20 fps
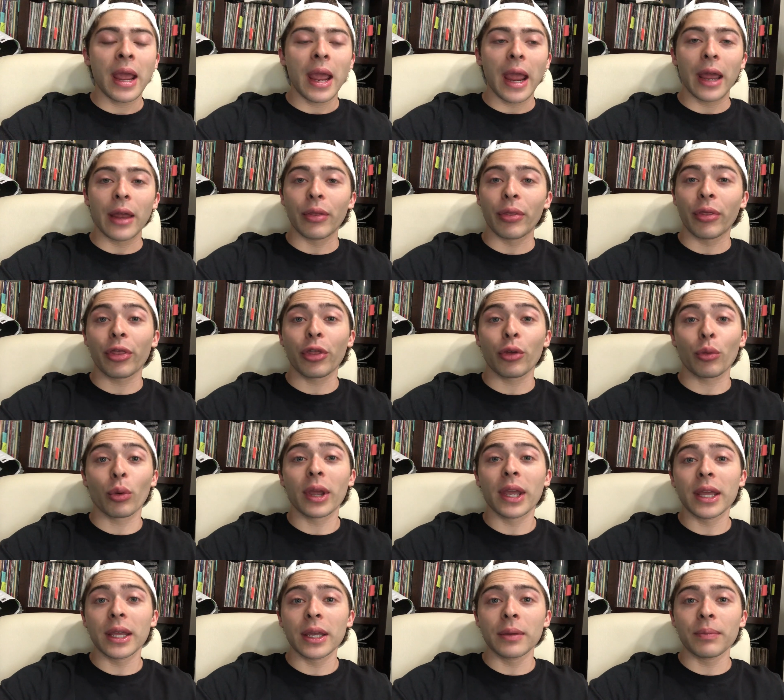And
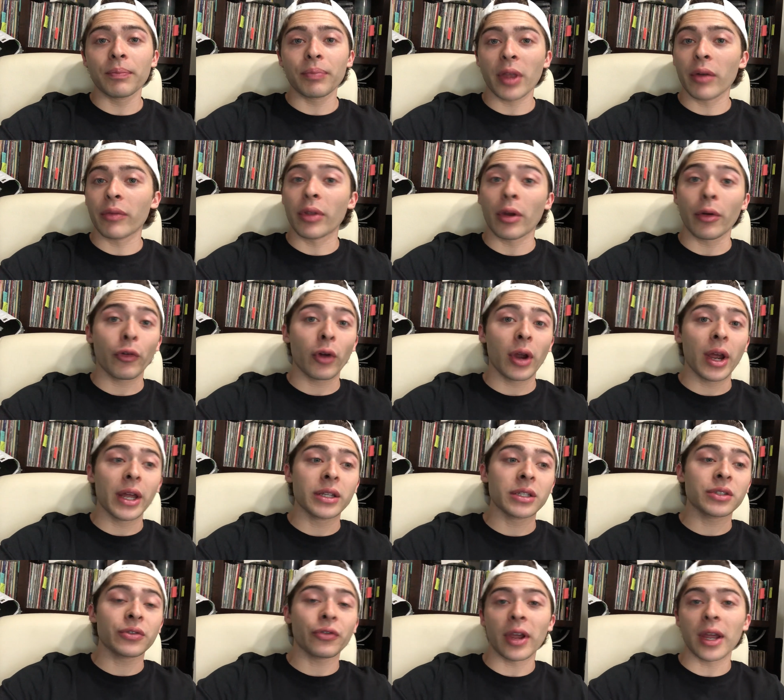three of their
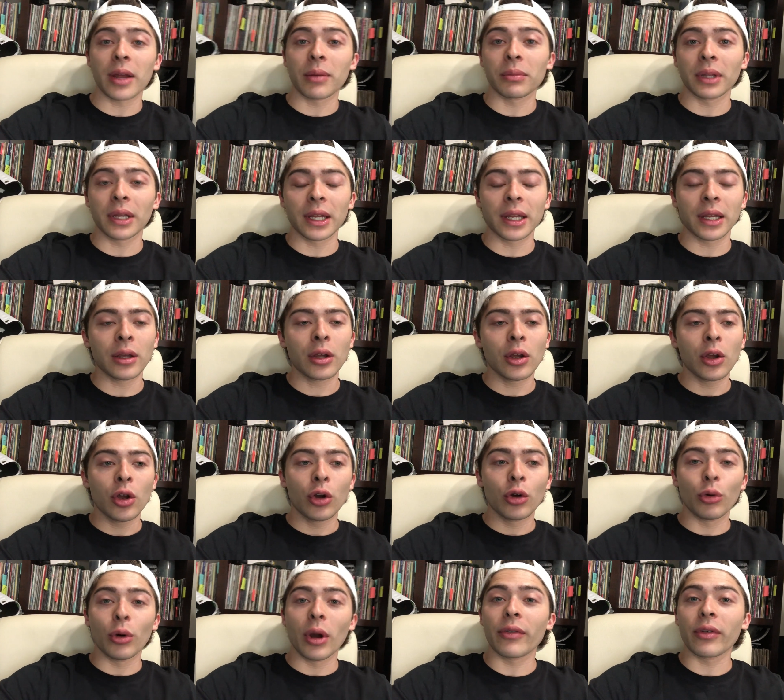friends, family,
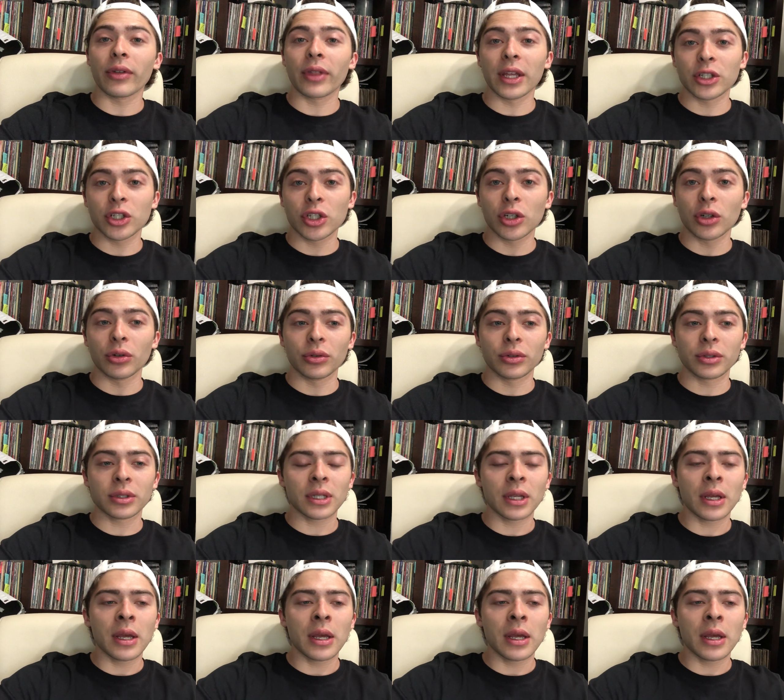whoever they choose.